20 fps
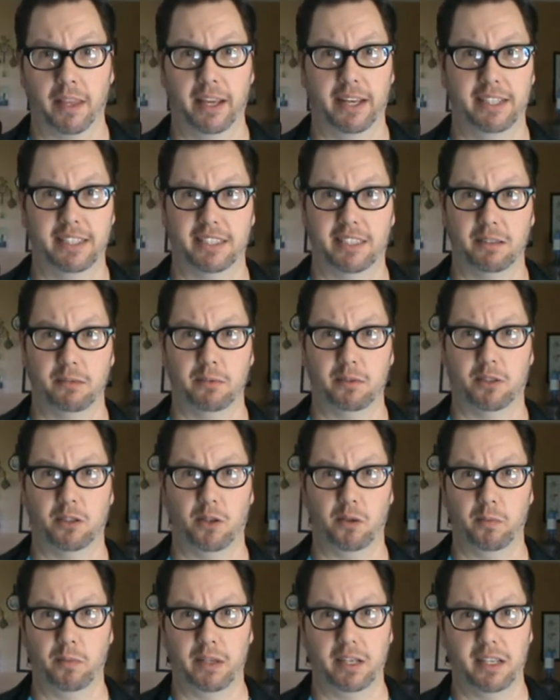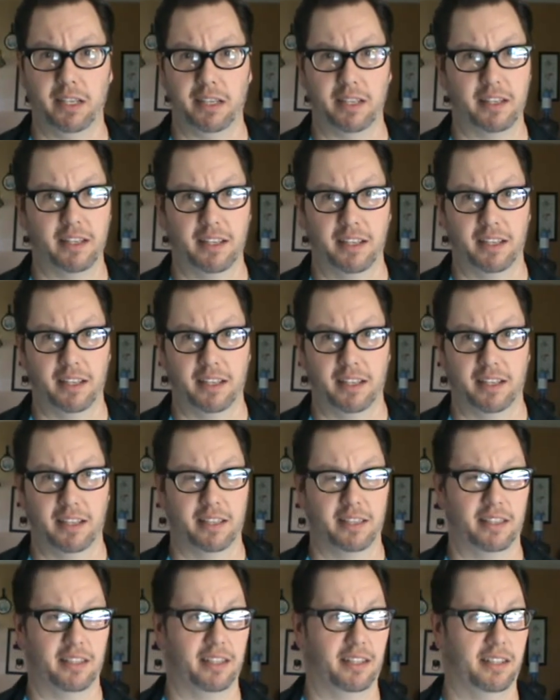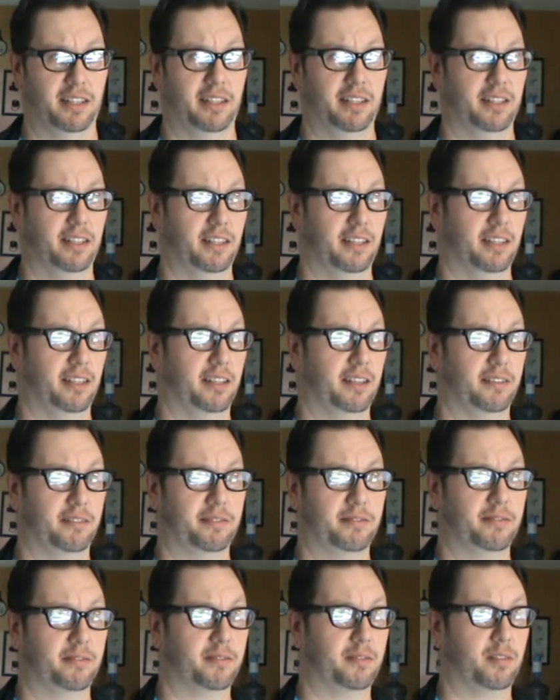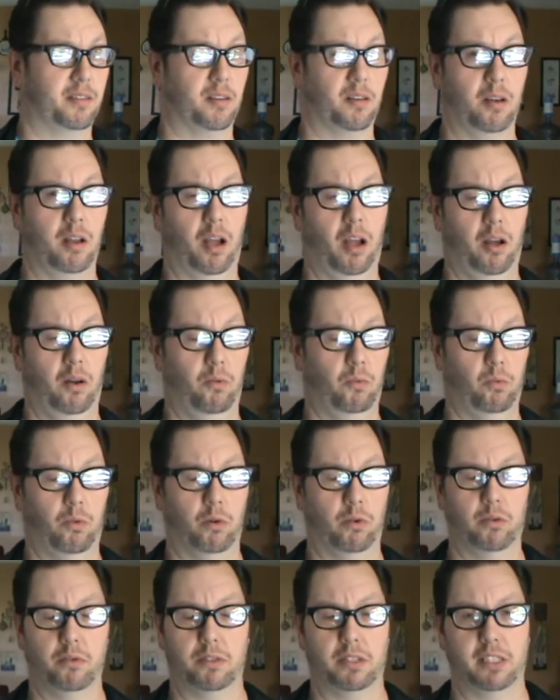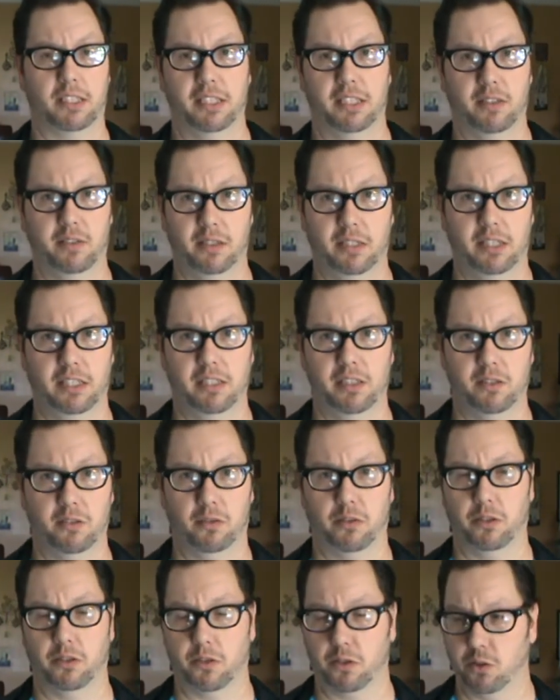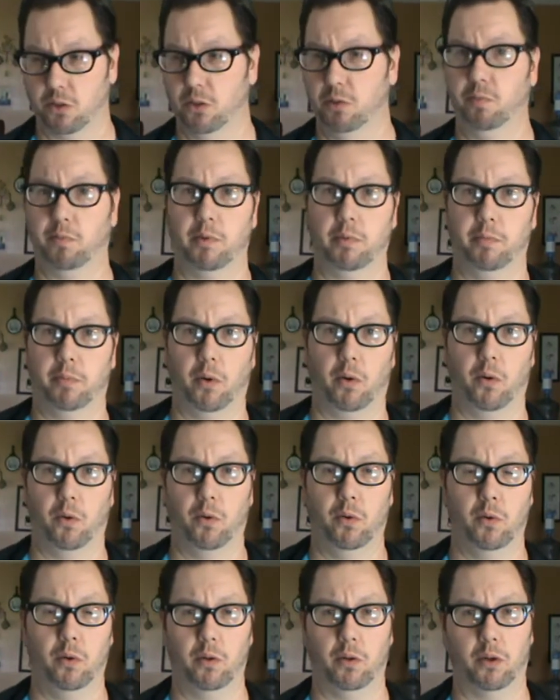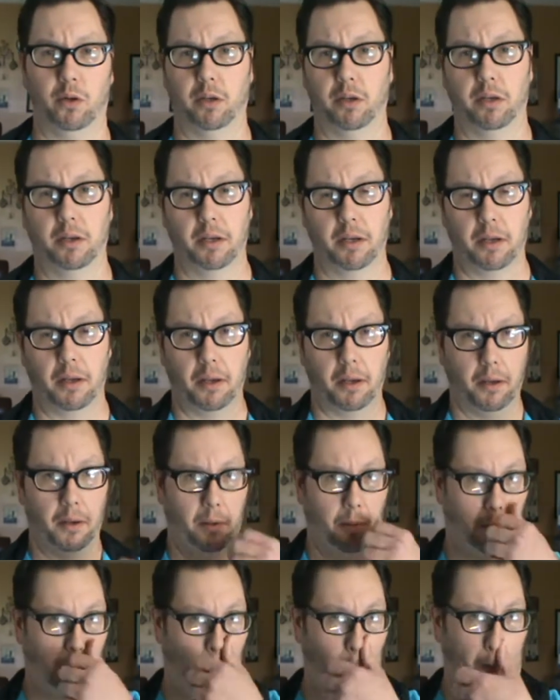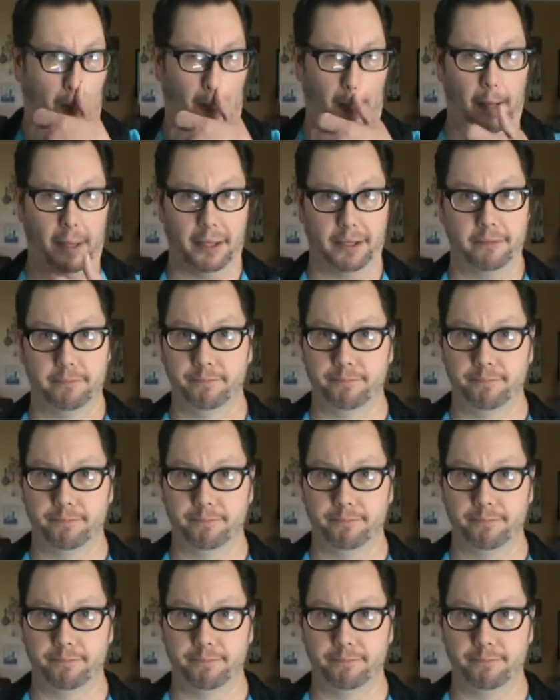and someone told me the World Series or the Super Bowl or